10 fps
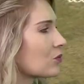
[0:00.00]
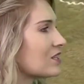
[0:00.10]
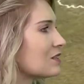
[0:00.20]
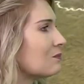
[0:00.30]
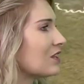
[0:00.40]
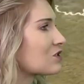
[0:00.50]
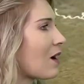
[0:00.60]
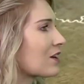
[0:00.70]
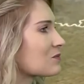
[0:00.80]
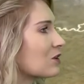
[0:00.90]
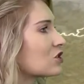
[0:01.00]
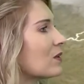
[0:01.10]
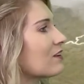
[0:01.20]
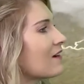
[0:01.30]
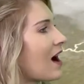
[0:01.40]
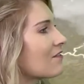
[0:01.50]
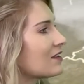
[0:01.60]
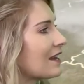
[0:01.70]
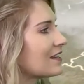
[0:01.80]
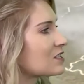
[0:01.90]
degrees in Pietermaritzburg, 25
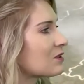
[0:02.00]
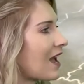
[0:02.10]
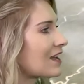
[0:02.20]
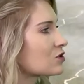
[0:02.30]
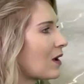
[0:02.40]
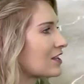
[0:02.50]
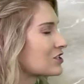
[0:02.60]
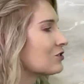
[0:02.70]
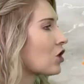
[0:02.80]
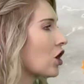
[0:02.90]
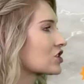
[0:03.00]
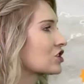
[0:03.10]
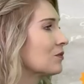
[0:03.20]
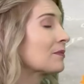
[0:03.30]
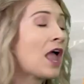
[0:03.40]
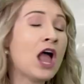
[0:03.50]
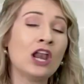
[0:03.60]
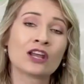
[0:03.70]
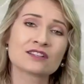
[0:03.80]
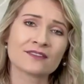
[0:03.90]
in Ladysmith as well as Newcastle.
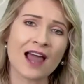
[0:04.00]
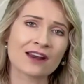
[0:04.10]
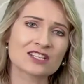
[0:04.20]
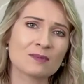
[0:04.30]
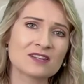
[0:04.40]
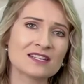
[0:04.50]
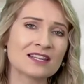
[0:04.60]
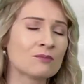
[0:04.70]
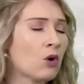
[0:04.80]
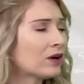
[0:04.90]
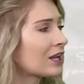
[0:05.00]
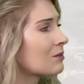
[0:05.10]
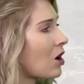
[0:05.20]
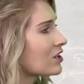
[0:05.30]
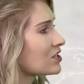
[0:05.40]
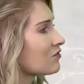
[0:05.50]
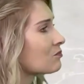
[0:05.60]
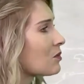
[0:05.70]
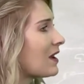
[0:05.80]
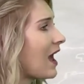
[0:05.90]
Lots of cloud, especially in the morning in parts of
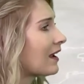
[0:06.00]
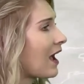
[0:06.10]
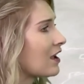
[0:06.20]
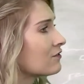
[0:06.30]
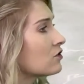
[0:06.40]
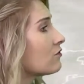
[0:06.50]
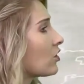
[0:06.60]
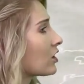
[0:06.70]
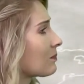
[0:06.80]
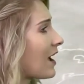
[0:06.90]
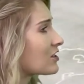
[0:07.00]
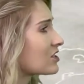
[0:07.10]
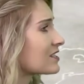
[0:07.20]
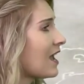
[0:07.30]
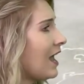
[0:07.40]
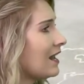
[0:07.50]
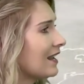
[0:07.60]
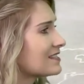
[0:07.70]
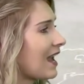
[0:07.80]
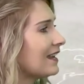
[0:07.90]
Mpumalanga, a few foggy patches,
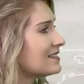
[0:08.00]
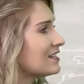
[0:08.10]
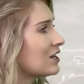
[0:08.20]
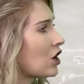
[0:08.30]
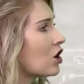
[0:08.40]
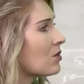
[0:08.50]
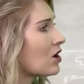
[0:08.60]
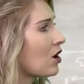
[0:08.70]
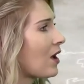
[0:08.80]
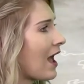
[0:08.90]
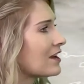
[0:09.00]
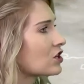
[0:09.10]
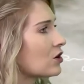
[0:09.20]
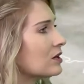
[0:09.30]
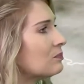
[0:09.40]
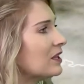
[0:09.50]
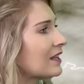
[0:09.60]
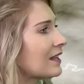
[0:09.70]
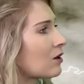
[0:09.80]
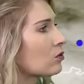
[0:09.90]
later 18 in Ermelo and only
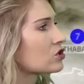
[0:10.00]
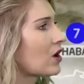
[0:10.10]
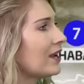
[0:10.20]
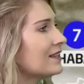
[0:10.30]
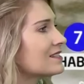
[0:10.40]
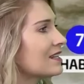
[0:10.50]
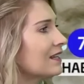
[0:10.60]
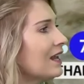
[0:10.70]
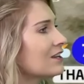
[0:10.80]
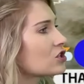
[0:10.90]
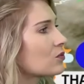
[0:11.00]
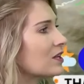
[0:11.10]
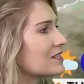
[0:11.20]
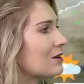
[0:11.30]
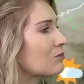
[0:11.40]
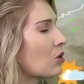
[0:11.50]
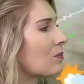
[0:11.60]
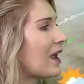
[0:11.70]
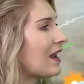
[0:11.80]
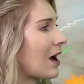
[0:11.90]
peaking at also 18 degrees in
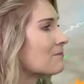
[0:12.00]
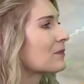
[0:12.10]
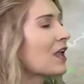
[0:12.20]
Bombela.